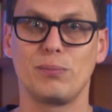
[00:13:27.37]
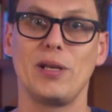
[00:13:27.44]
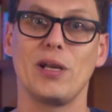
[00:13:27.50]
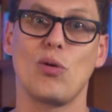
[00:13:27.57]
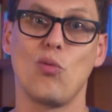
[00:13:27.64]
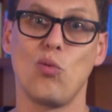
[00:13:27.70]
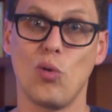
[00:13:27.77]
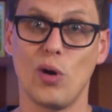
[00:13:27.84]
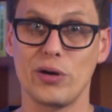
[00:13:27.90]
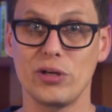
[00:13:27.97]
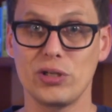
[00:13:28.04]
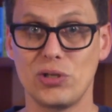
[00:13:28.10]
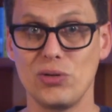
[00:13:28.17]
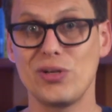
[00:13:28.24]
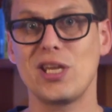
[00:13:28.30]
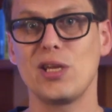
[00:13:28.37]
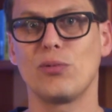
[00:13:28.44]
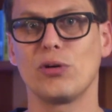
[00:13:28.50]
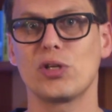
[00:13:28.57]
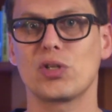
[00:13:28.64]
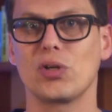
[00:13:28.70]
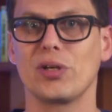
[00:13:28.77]
Pick one or two
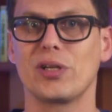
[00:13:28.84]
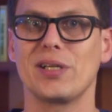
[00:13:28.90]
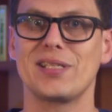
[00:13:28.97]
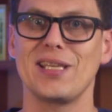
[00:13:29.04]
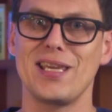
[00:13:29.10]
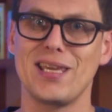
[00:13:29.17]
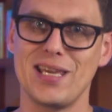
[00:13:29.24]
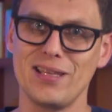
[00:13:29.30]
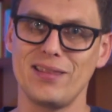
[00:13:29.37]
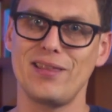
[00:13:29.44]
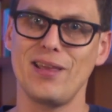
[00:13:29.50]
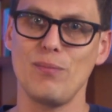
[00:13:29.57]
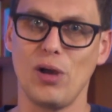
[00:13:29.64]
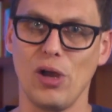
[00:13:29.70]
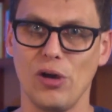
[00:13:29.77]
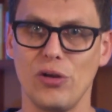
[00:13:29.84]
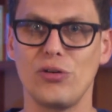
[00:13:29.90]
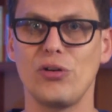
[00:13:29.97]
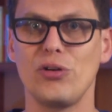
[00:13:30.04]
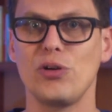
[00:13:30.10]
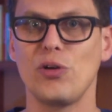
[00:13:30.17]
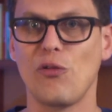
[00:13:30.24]
keyboard shortcuts and get them
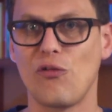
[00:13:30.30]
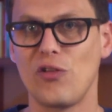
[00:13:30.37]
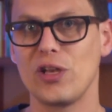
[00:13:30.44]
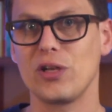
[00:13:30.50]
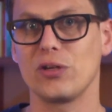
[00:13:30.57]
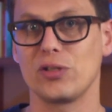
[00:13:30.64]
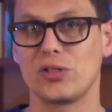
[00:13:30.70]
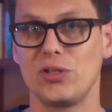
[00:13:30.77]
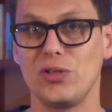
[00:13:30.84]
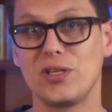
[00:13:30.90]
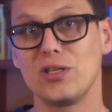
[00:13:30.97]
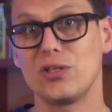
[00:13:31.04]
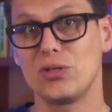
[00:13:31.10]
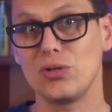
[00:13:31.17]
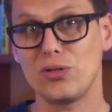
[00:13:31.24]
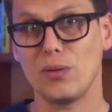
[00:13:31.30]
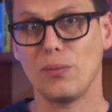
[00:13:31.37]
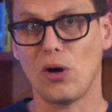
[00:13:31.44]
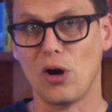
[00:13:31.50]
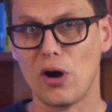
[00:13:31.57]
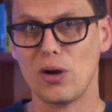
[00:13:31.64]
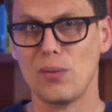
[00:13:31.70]
under your fingers so you can do
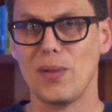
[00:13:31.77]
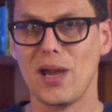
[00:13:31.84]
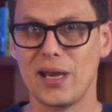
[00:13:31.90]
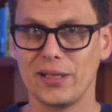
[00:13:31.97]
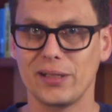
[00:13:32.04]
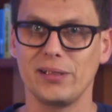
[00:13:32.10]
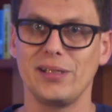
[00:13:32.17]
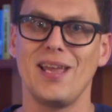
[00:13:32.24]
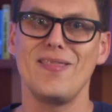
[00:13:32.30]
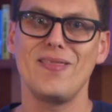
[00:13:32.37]
them automatically.